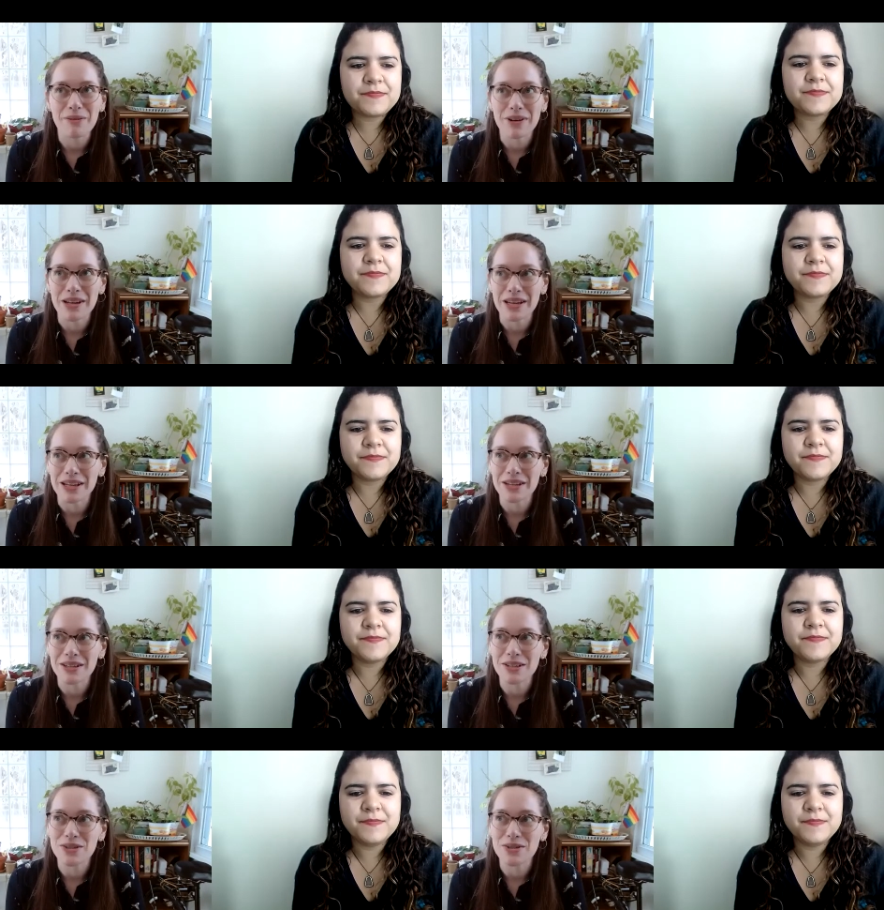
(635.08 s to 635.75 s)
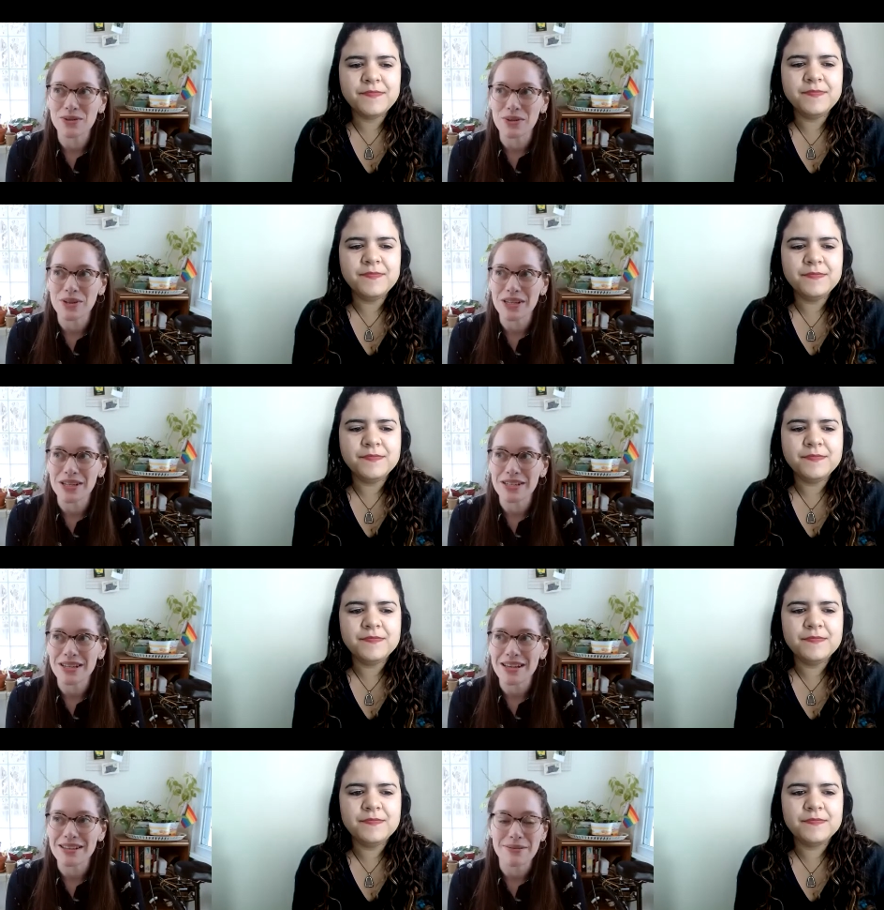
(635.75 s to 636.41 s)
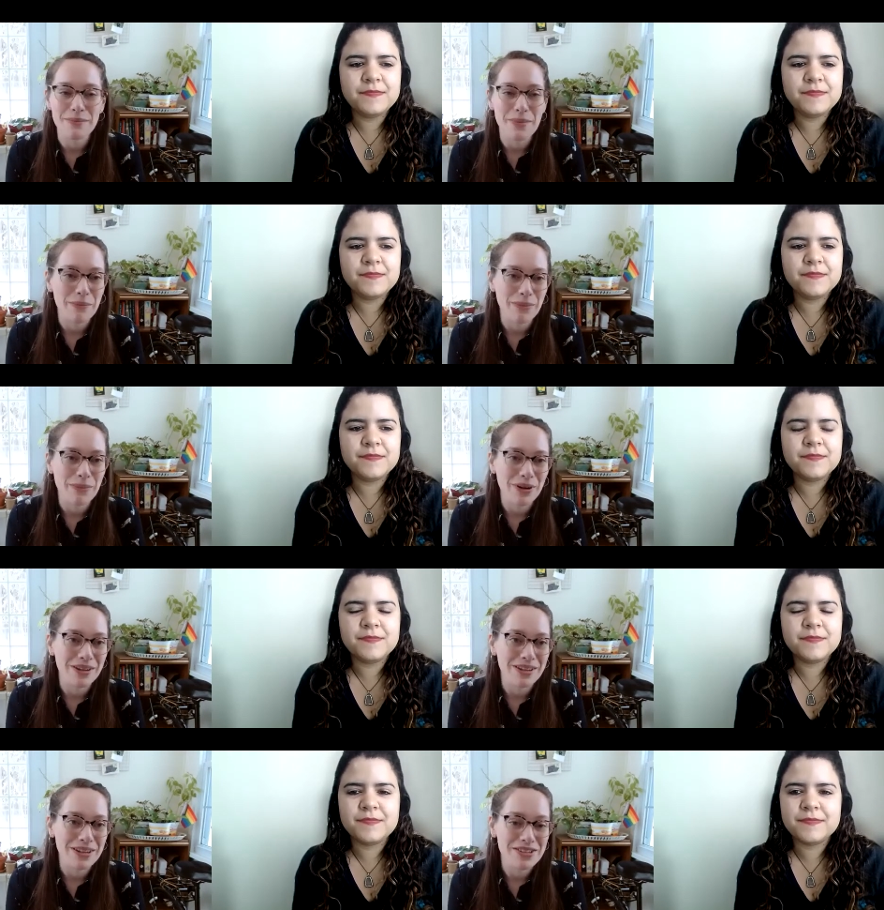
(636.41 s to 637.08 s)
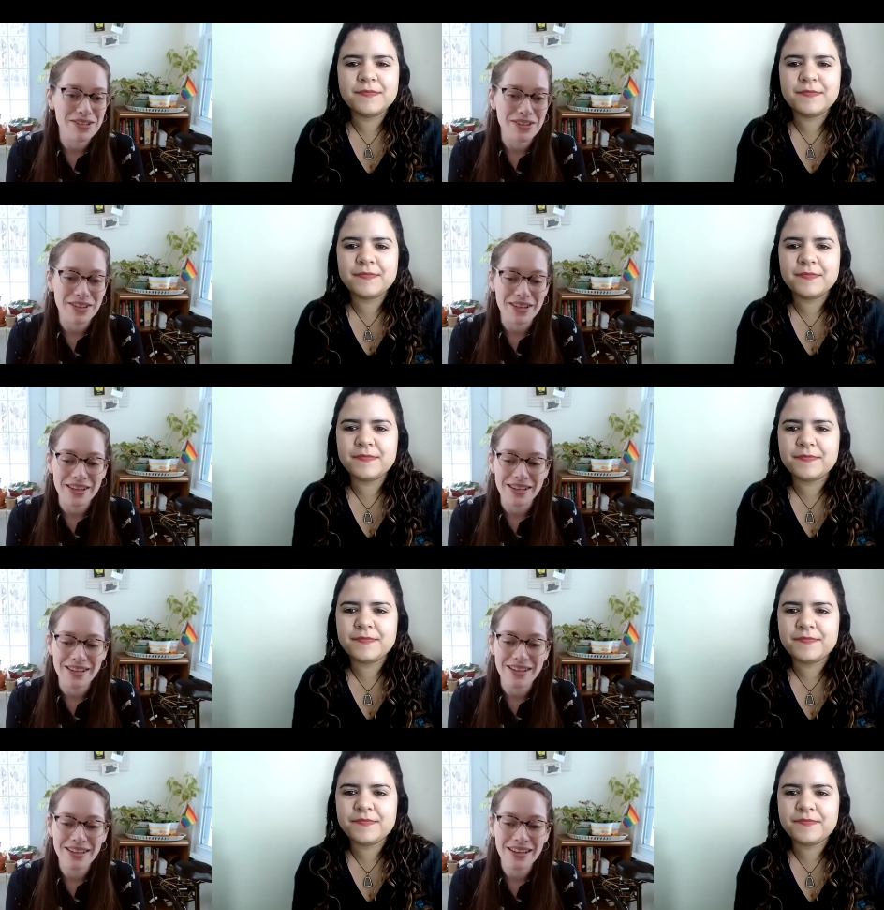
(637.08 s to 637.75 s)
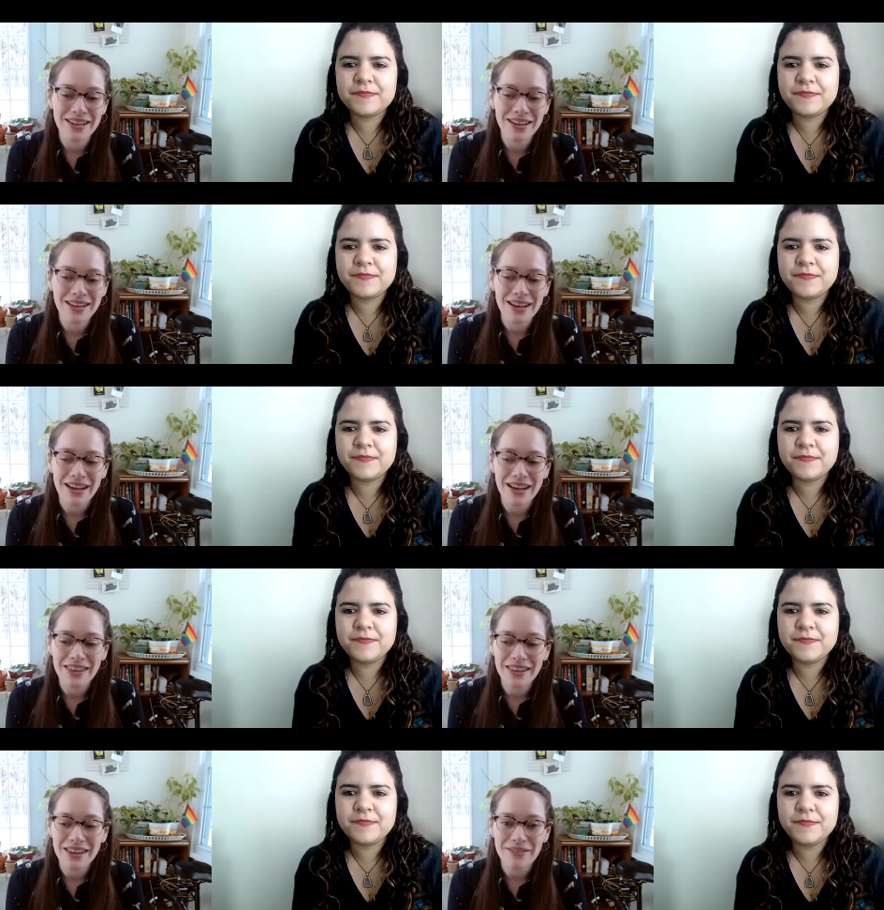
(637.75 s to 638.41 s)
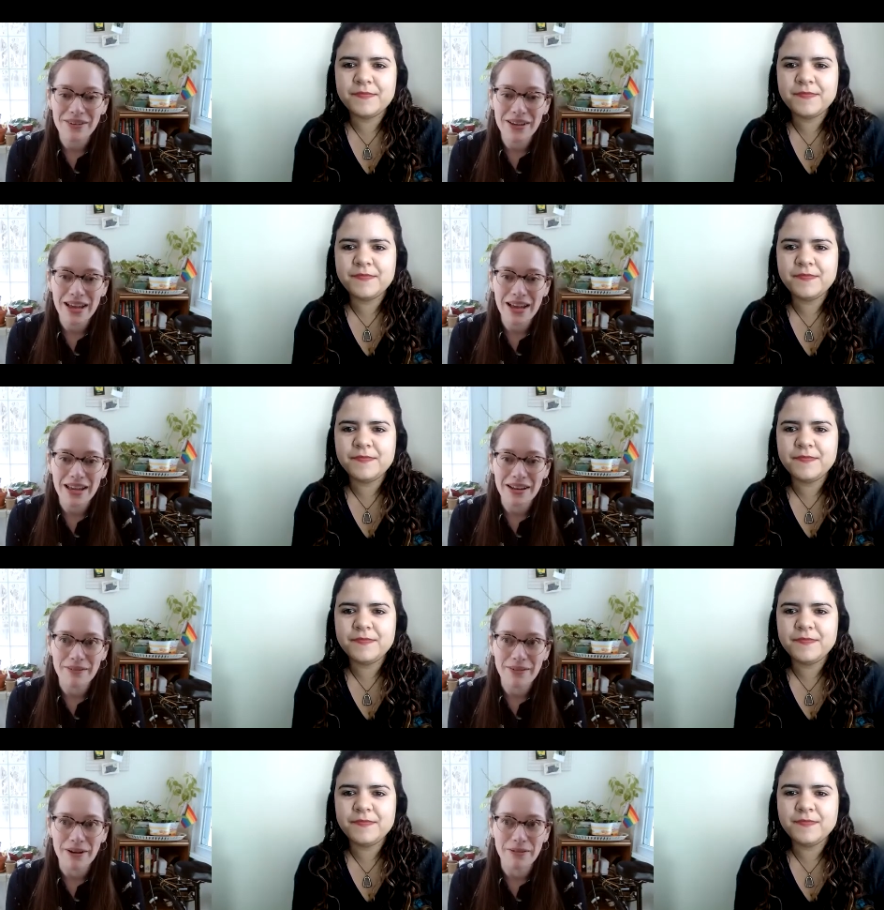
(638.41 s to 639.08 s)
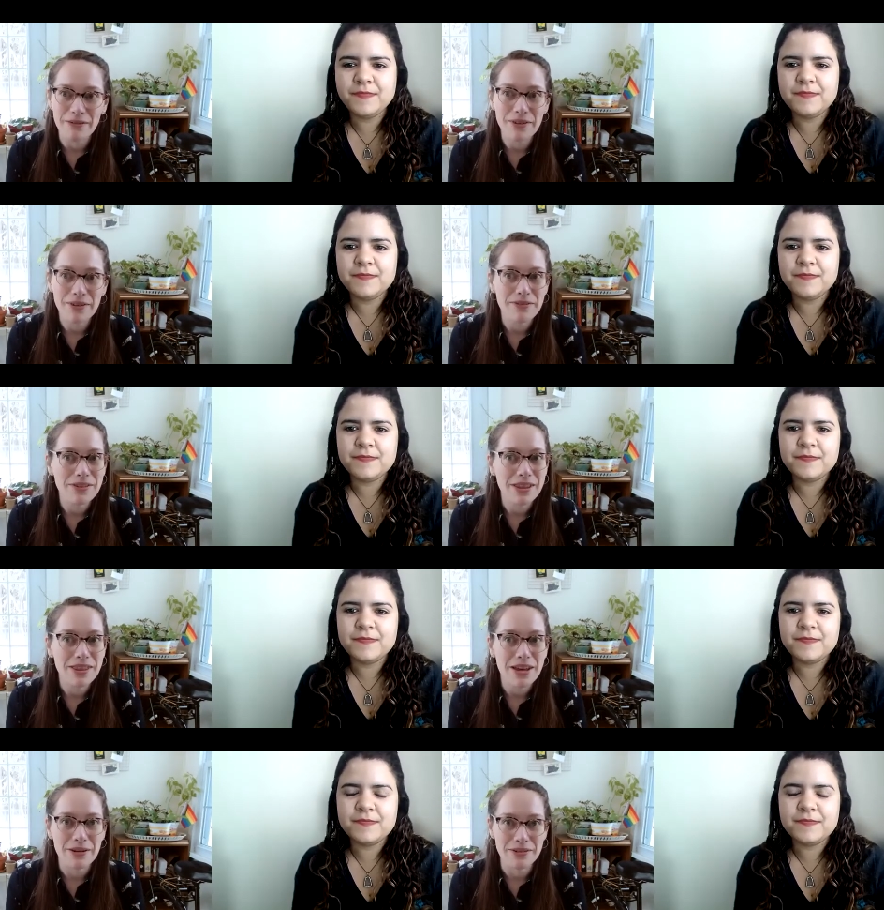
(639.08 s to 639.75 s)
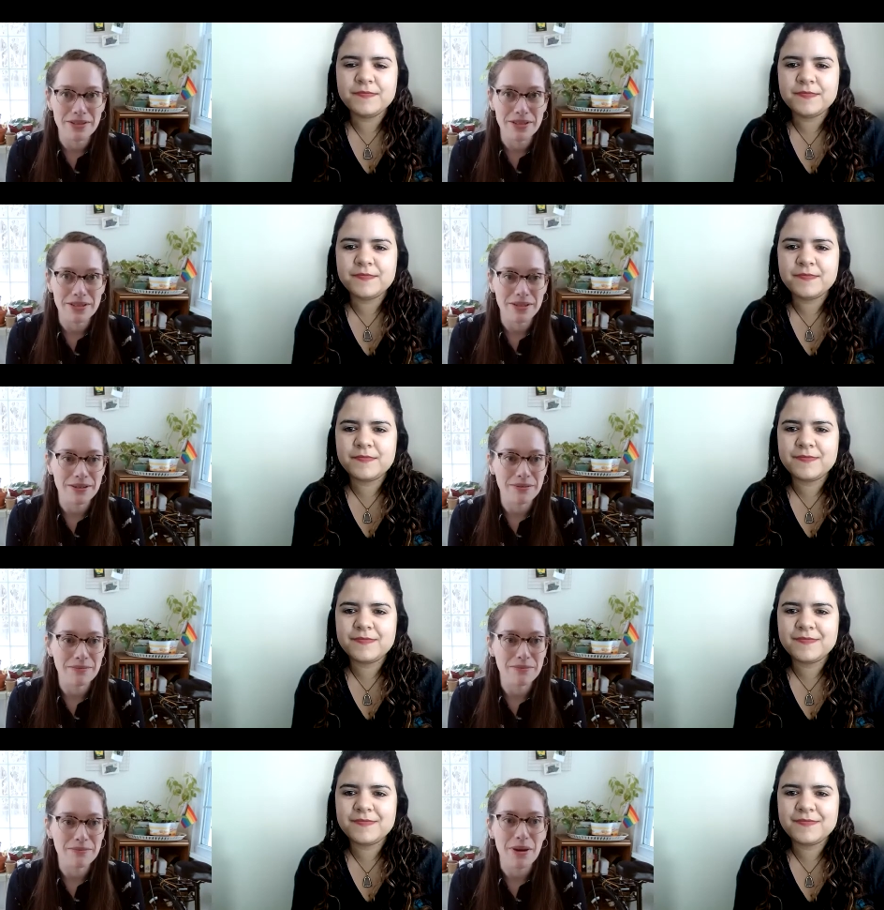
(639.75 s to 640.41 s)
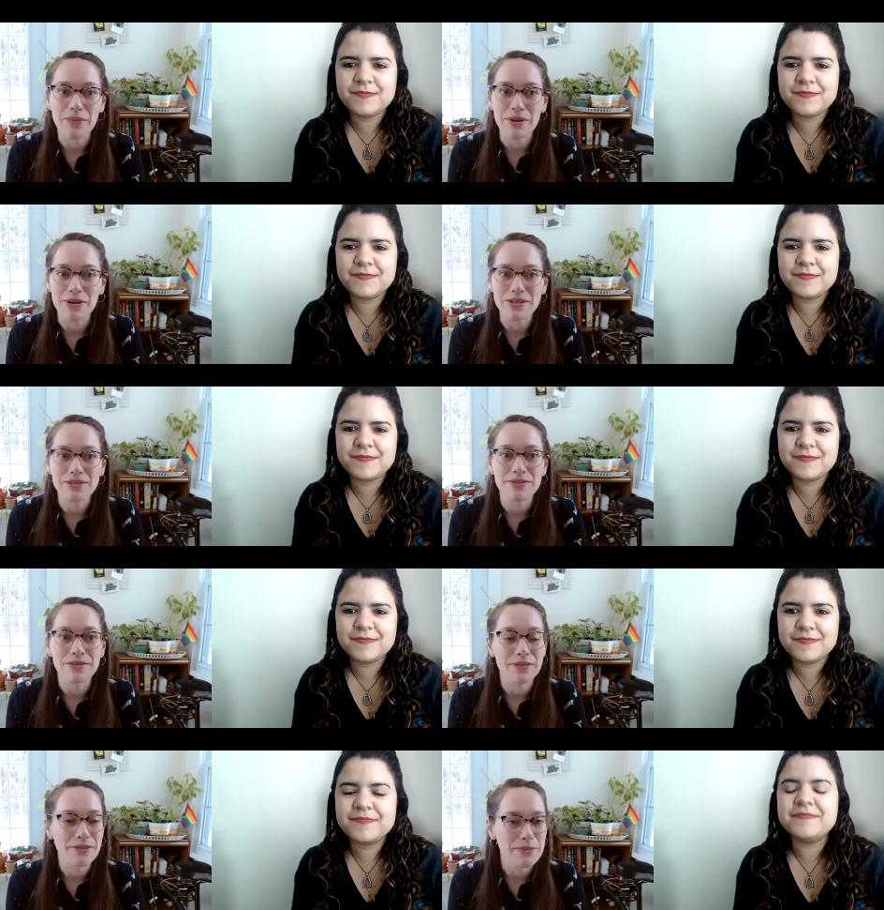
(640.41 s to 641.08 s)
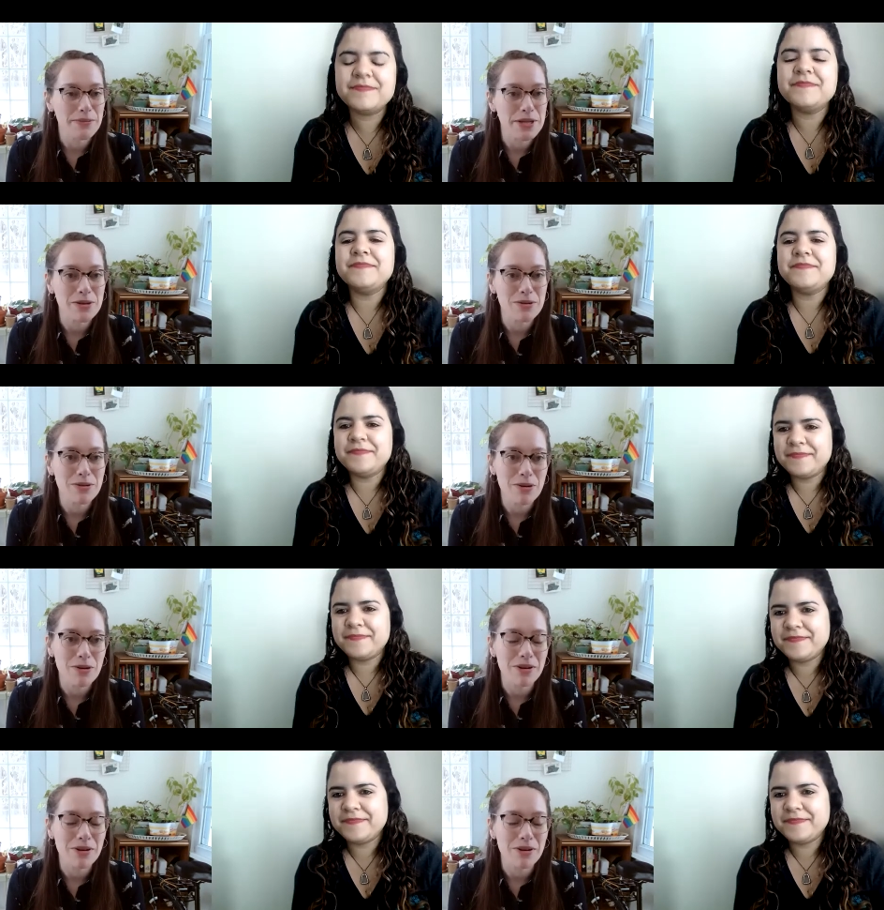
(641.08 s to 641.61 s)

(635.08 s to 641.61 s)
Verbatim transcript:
Speaker 1: when I joined as a member initially, I think we had around 50,000 members for Women Who Code.